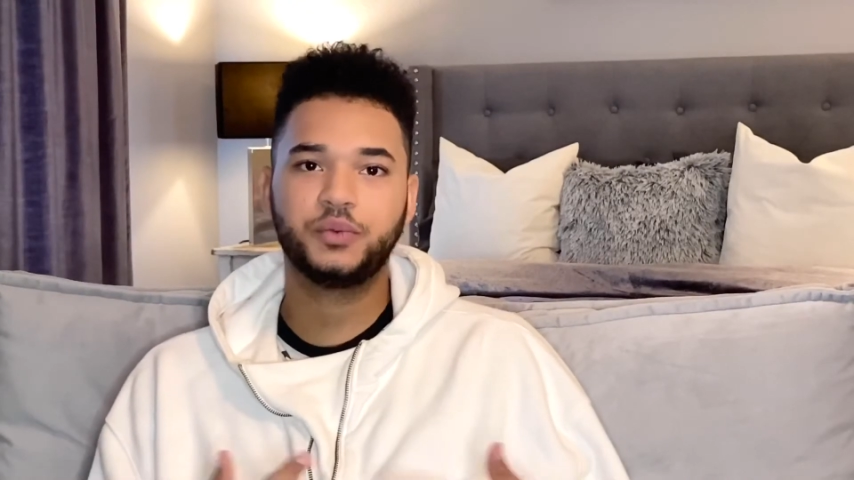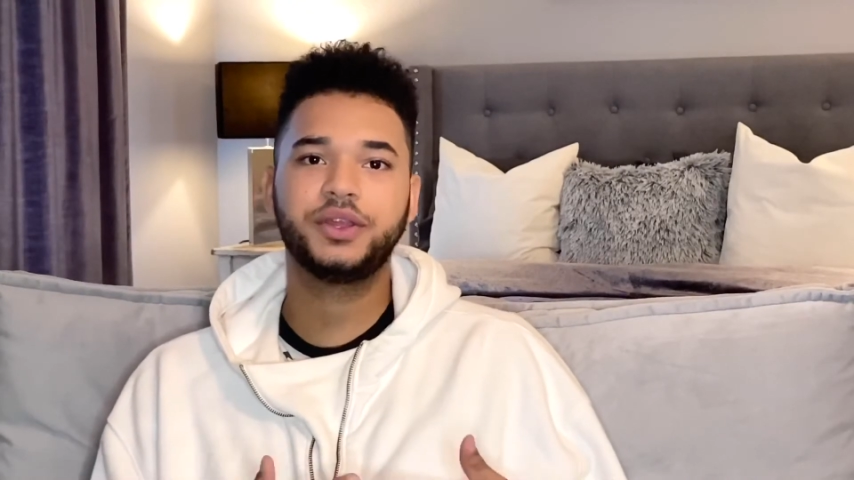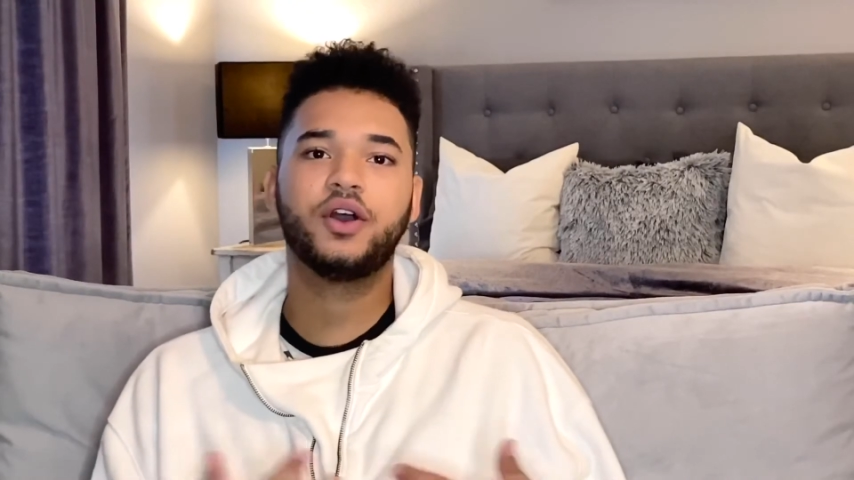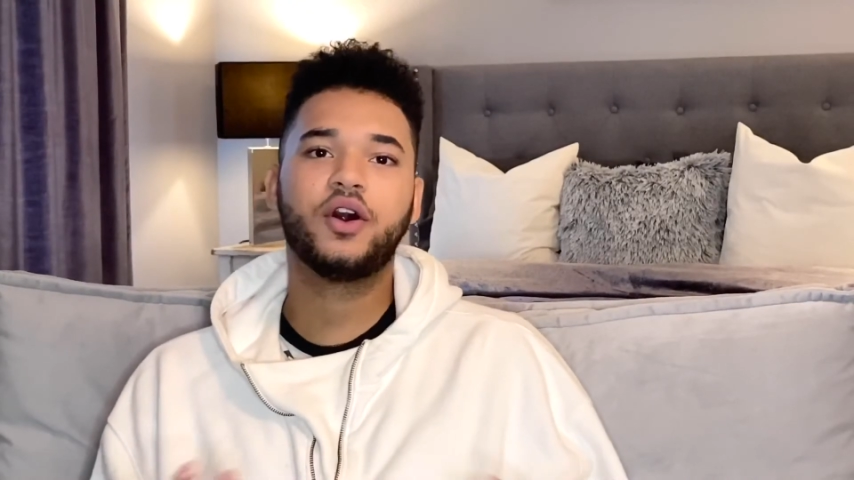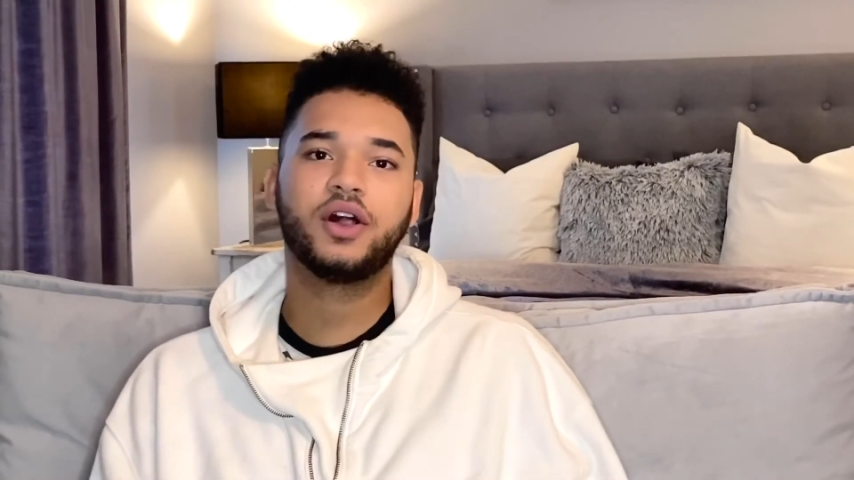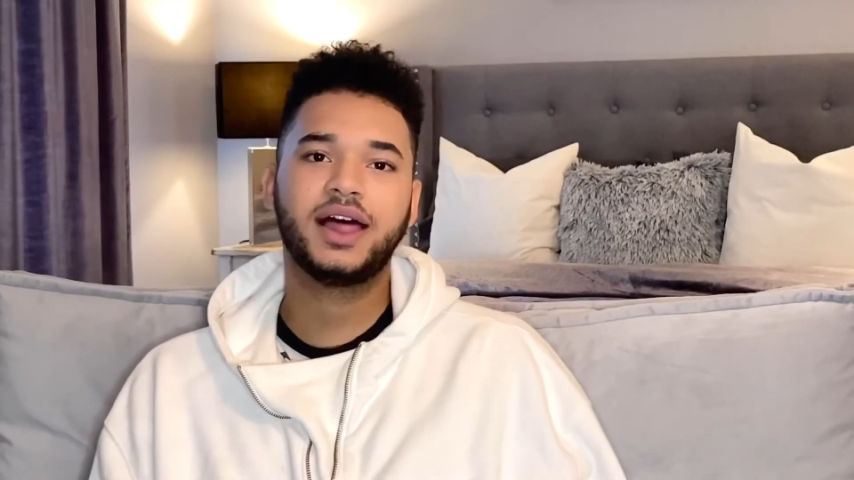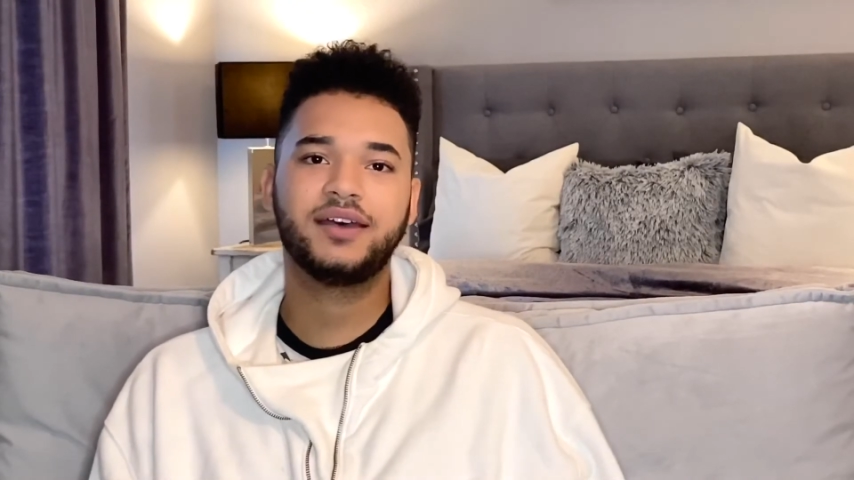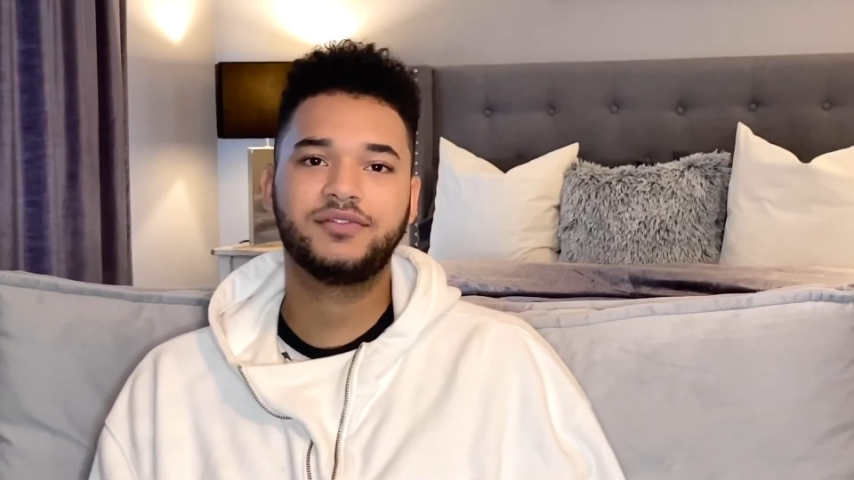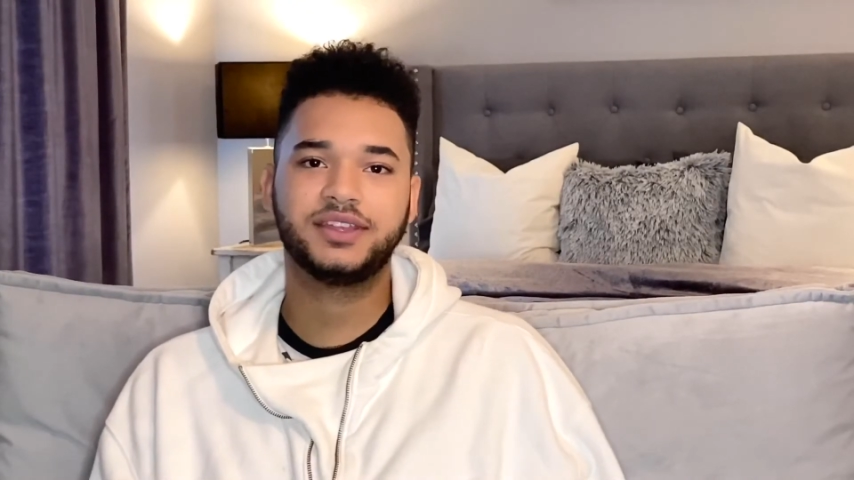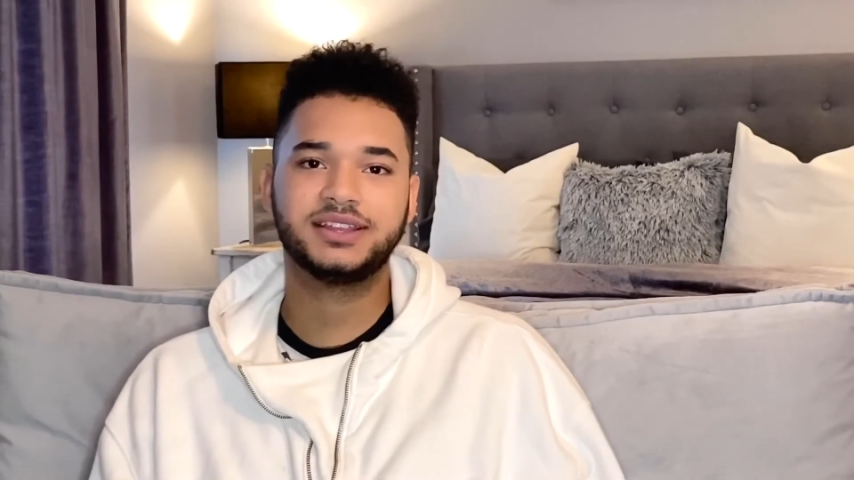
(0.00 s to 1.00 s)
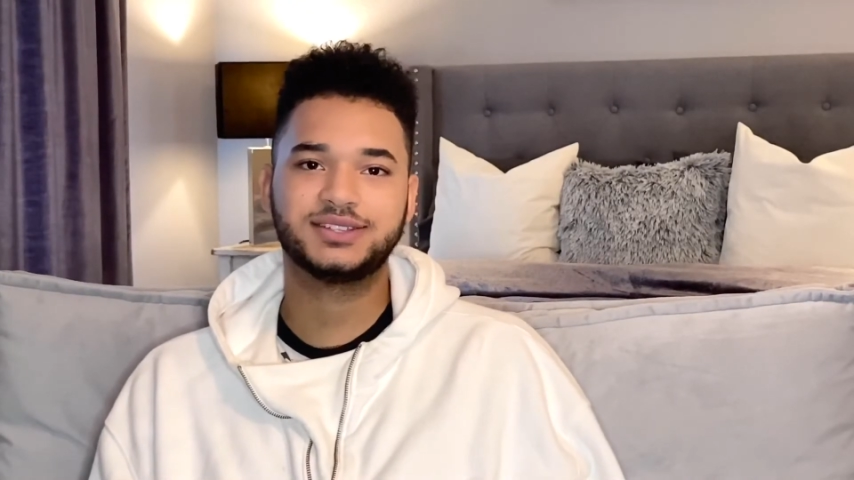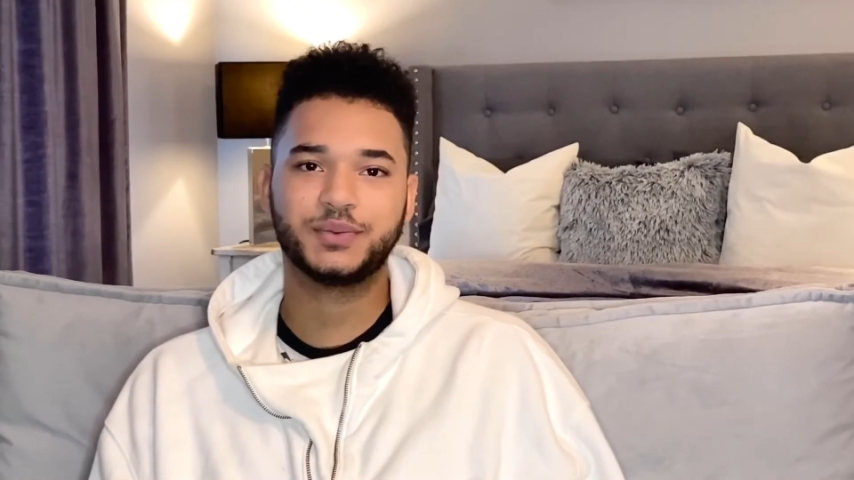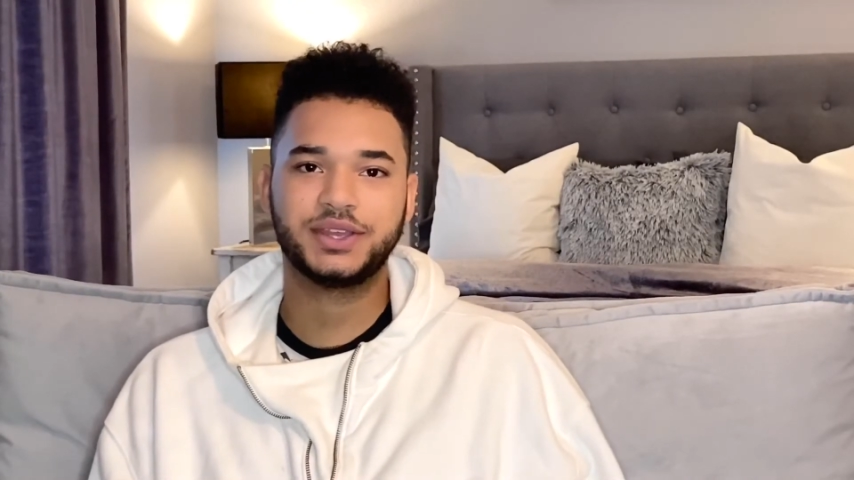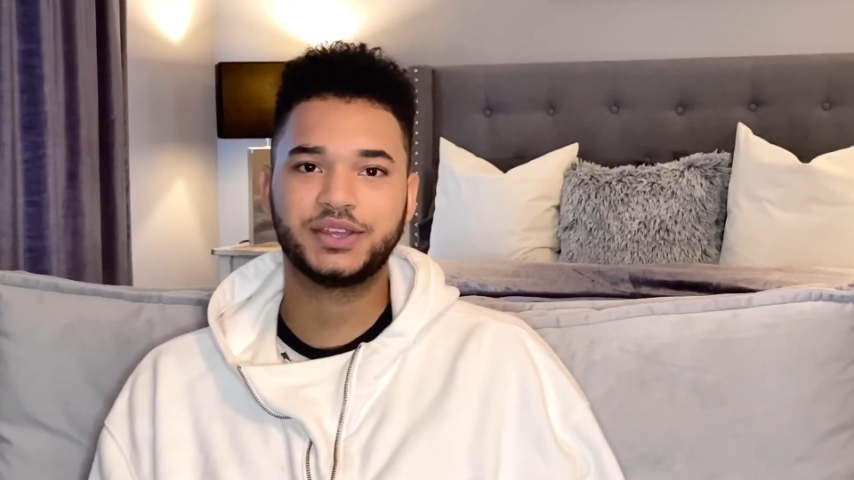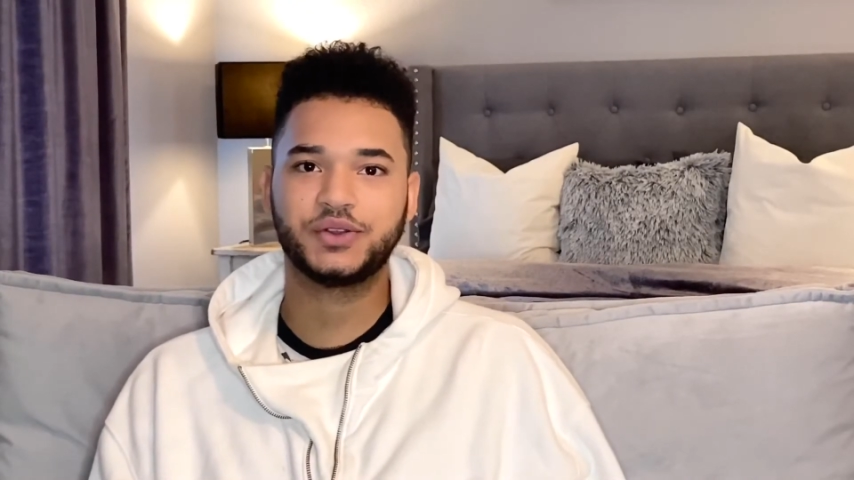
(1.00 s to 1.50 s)
We all have things that
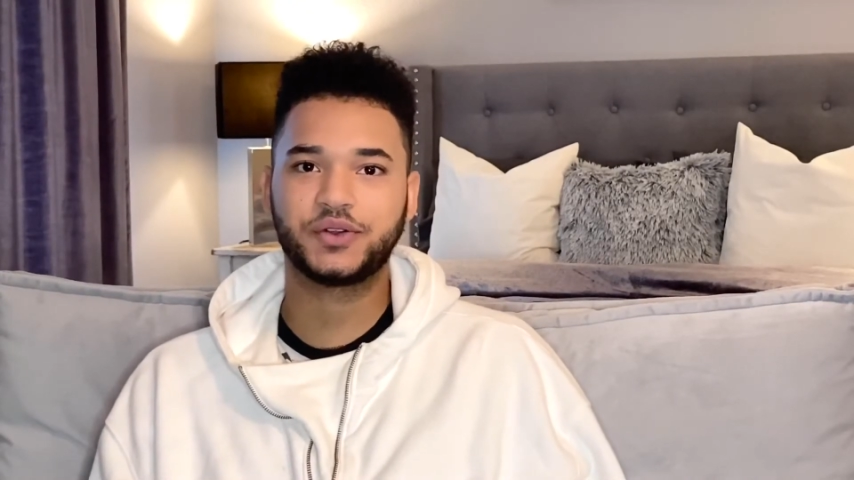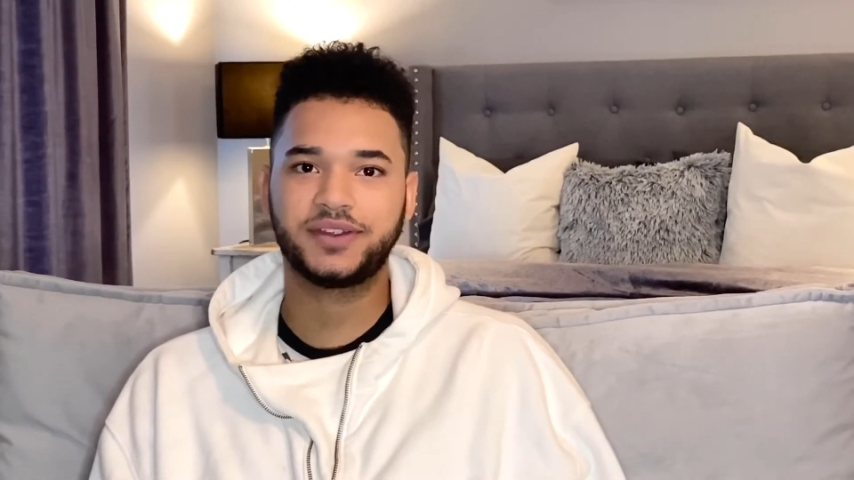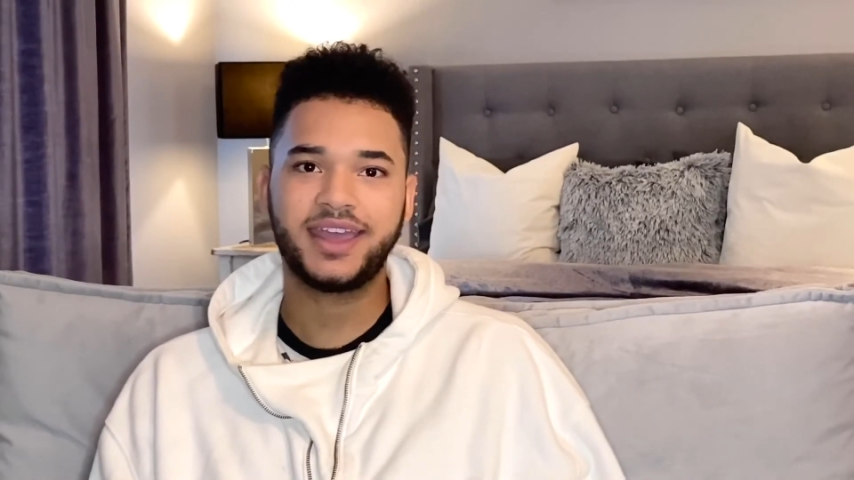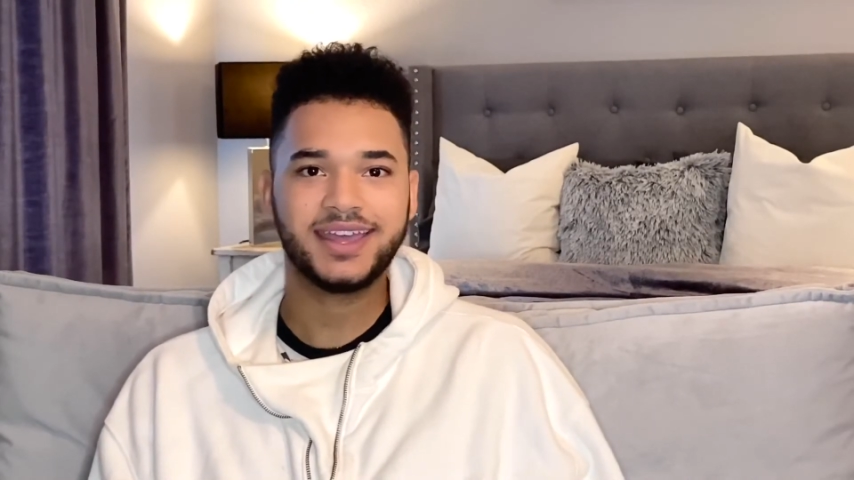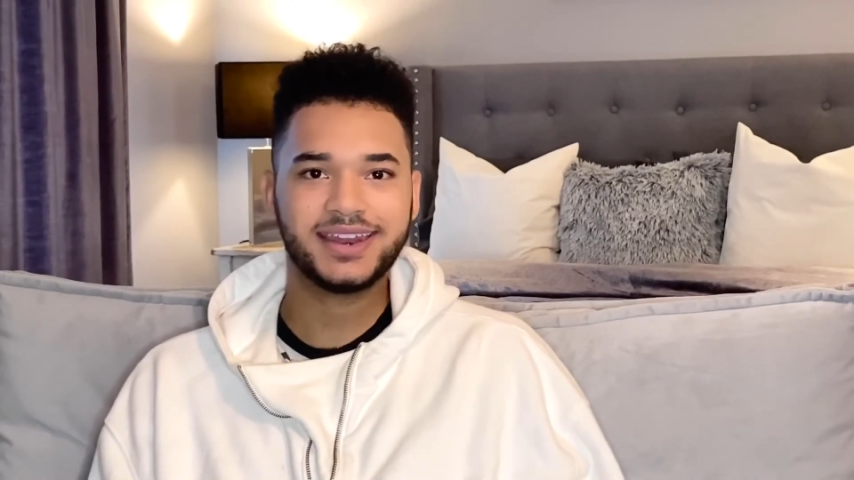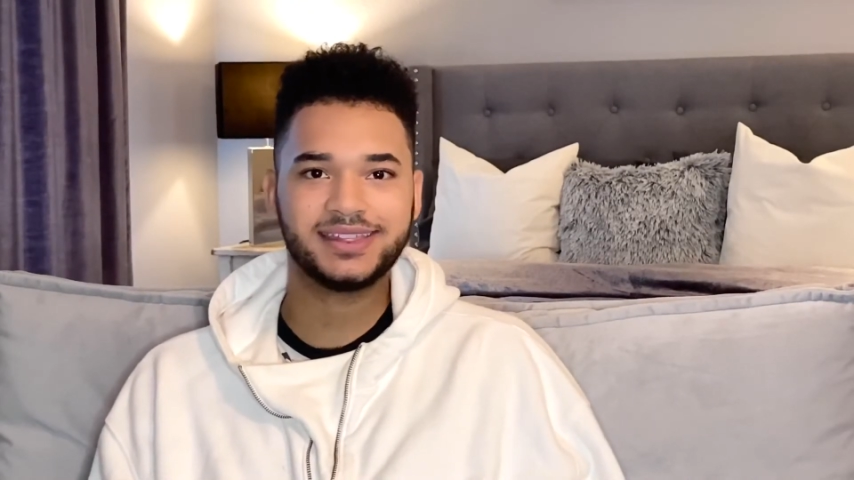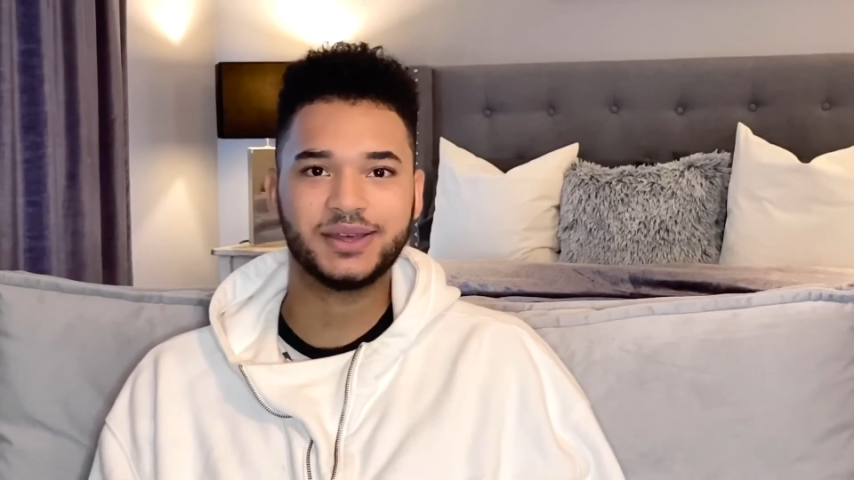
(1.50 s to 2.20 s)
we can create and